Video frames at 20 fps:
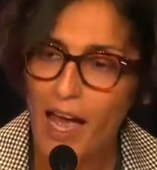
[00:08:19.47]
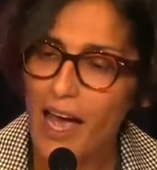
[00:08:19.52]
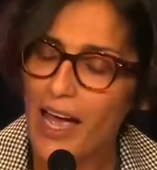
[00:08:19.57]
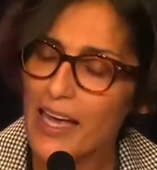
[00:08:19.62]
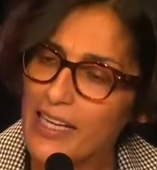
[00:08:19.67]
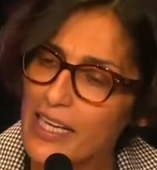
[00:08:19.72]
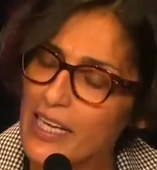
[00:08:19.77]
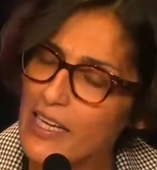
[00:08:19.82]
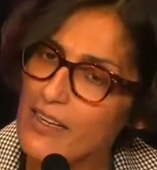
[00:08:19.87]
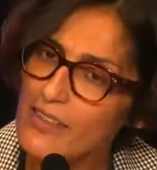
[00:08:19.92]

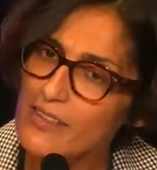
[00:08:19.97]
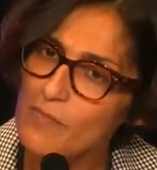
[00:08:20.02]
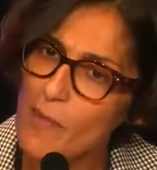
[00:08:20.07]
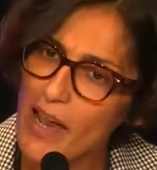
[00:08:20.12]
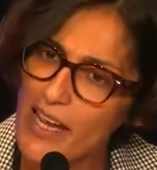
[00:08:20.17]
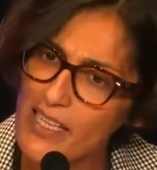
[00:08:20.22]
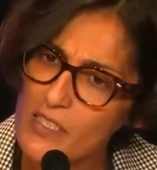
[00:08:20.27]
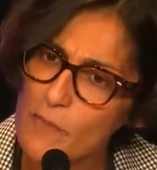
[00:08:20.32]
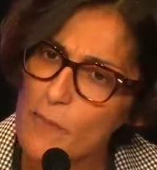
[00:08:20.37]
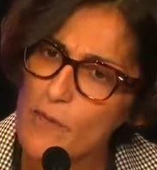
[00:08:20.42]
And it is
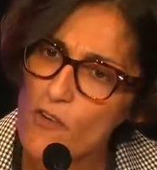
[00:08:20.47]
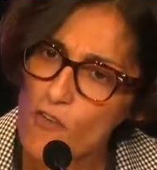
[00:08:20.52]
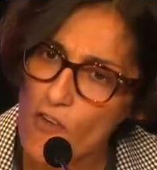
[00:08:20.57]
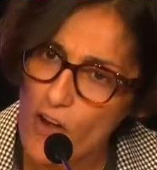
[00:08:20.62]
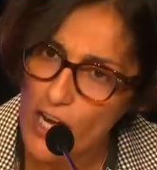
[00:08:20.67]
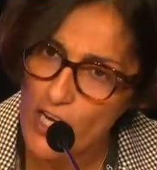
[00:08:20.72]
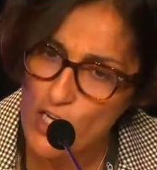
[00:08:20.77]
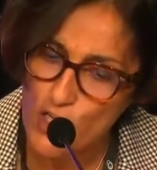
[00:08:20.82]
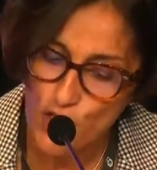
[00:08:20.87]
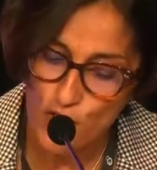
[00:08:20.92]
my
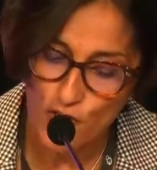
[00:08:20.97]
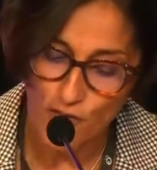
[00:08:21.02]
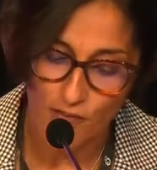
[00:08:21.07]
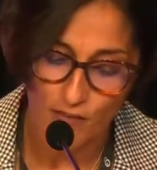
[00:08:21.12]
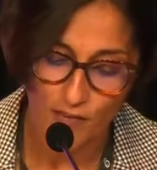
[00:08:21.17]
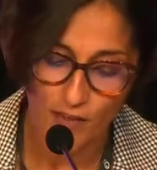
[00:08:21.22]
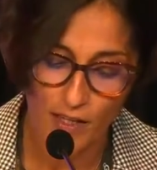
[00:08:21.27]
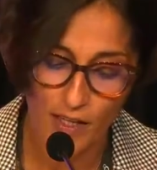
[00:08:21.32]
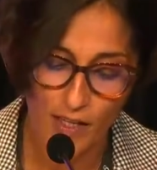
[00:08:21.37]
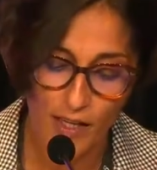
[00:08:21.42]

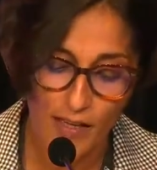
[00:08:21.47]
aspiration